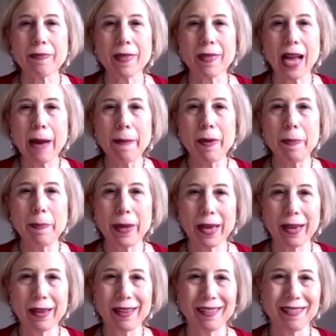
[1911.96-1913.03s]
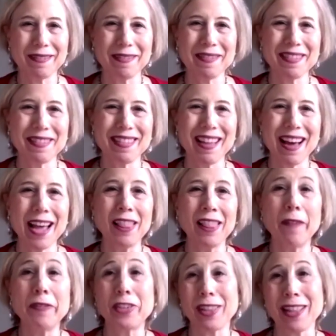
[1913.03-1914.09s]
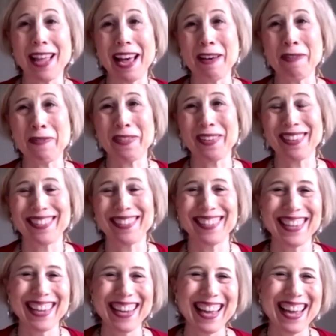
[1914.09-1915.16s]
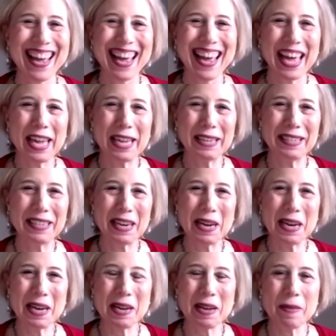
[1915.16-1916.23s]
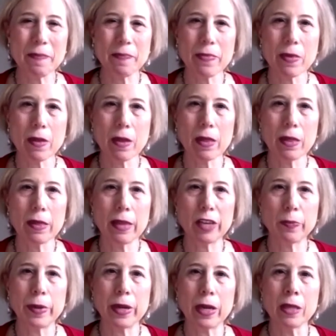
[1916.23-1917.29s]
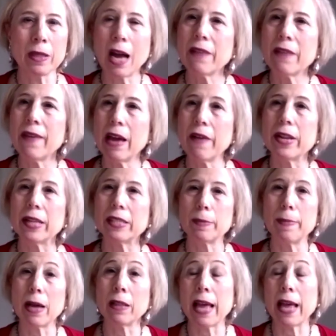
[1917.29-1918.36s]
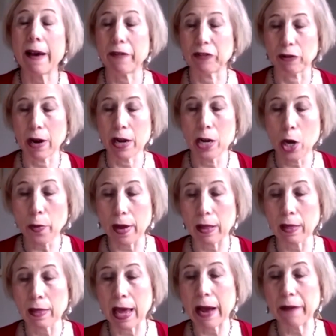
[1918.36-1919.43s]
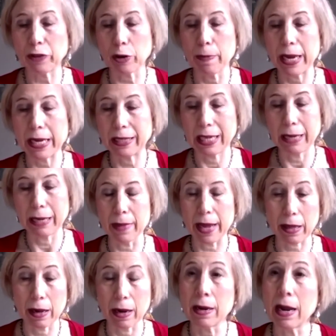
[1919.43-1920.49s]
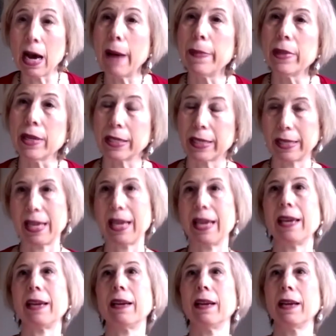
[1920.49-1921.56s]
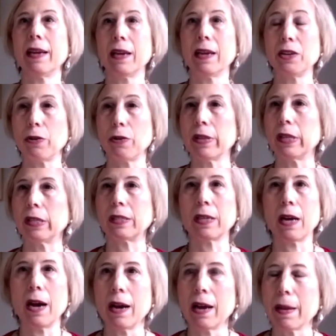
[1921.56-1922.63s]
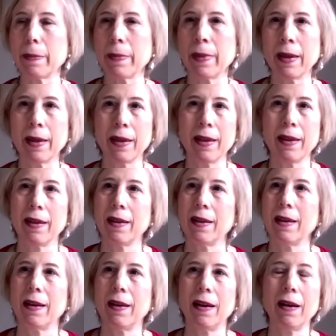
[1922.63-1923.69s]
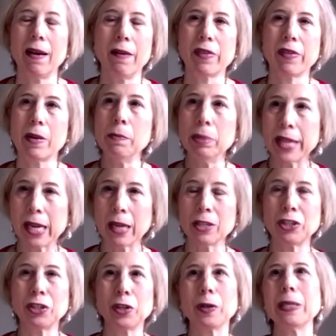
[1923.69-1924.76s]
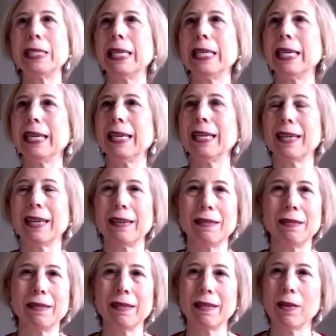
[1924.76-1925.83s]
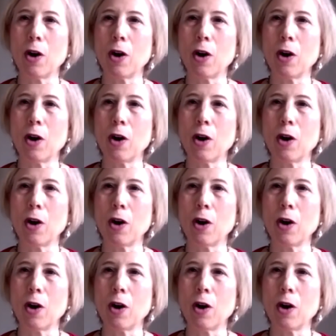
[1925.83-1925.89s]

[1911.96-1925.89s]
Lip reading: I love to laugh, and there's been a lot of evidence about laughter. I know that laughter may seem an anomalous thing during this time of complete uncertainty and all